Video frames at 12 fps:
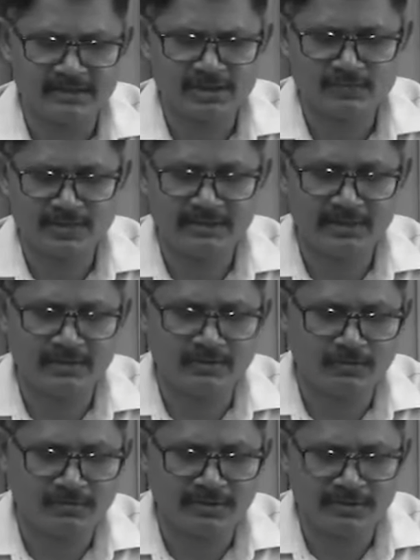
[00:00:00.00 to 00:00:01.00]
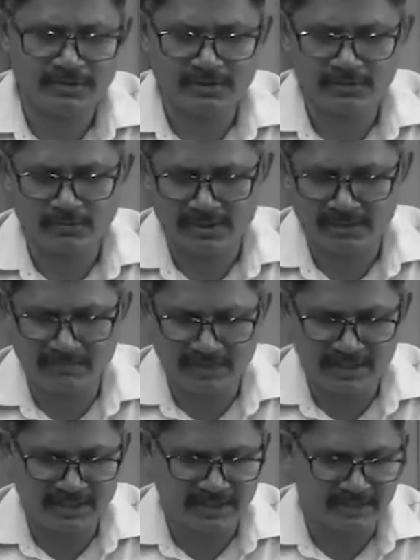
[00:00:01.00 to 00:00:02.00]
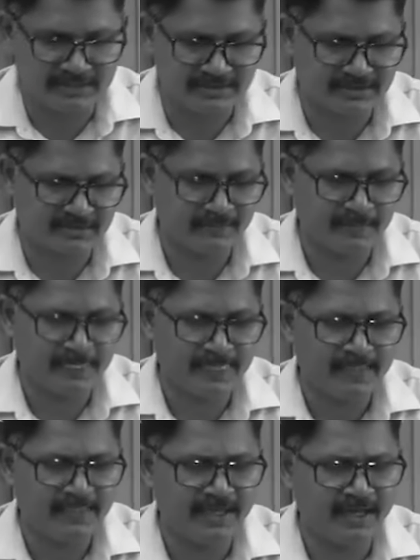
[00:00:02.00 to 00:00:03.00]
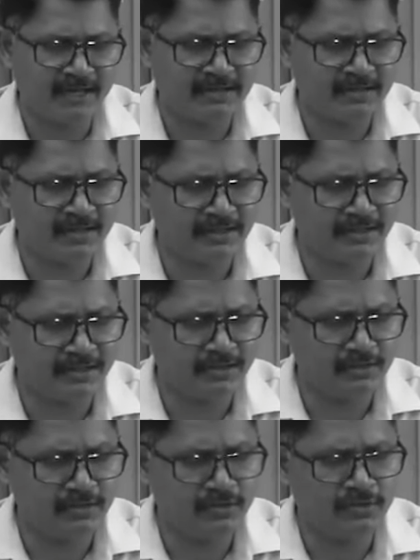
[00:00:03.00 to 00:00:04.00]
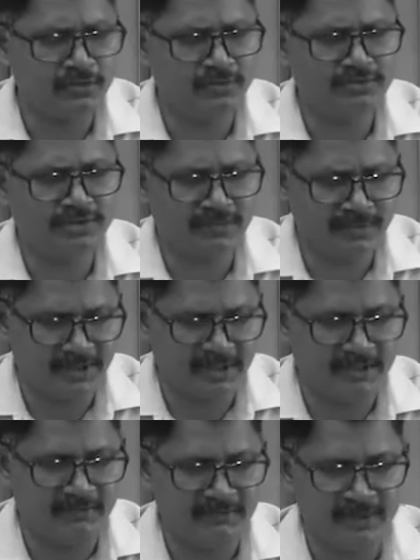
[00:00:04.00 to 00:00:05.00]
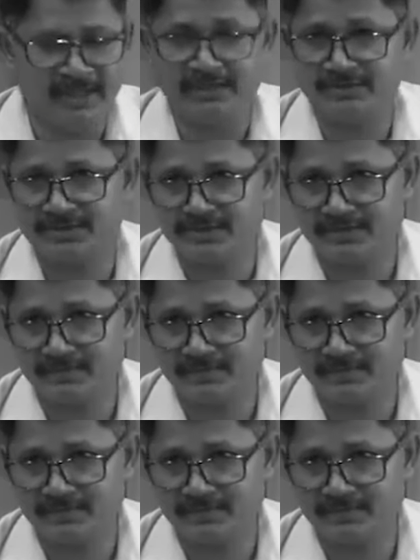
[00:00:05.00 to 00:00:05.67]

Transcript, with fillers: suspected Kuki militants. They attacked Nungchabi village.